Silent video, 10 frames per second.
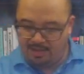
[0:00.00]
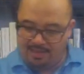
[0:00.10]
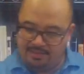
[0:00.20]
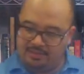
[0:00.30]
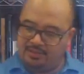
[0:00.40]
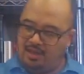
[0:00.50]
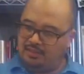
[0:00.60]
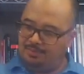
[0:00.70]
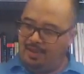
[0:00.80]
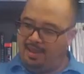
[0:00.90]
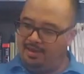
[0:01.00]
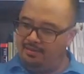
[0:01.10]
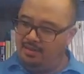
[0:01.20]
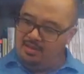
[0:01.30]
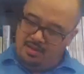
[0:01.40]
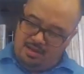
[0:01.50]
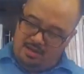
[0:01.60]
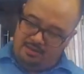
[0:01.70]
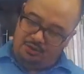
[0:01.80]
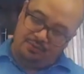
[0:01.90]
and the saucepan,
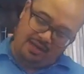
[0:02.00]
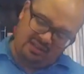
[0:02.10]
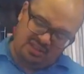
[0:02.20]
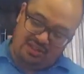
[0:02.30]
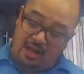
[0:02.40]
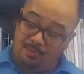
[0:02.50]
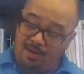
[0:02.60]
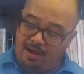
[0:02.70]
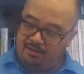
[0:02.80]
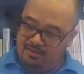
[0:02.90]
the two-handled stock pot.